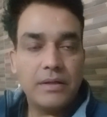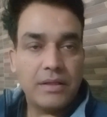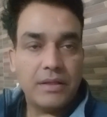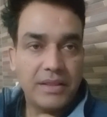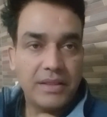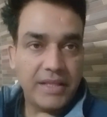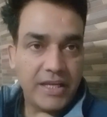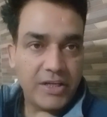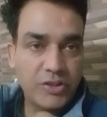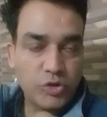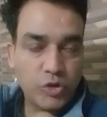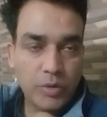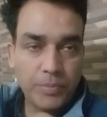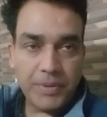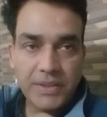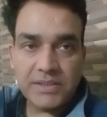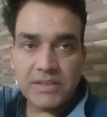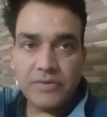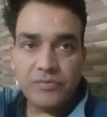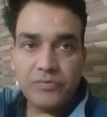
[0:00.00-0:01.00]
there should be
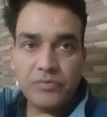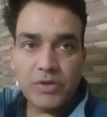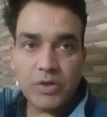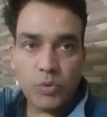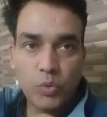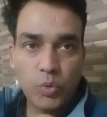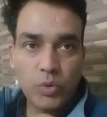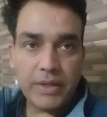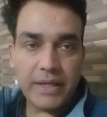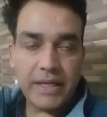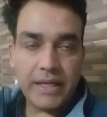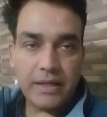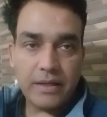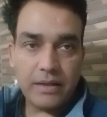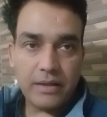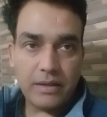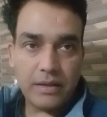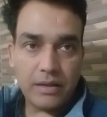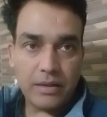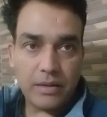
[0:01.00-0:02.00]
someone who can
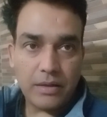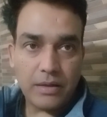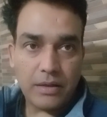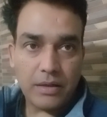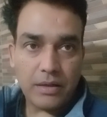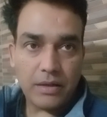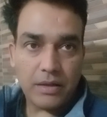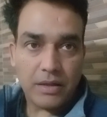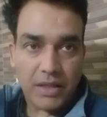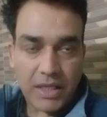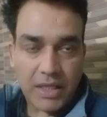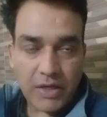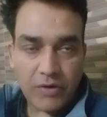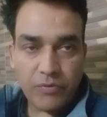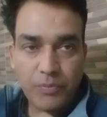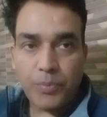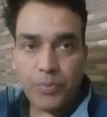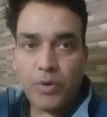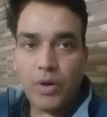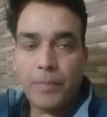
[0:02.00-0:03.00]
give
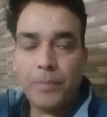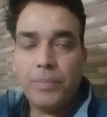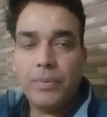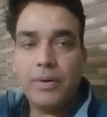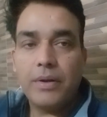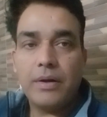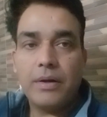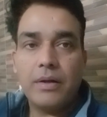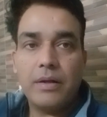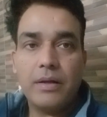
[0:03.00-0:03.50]
proper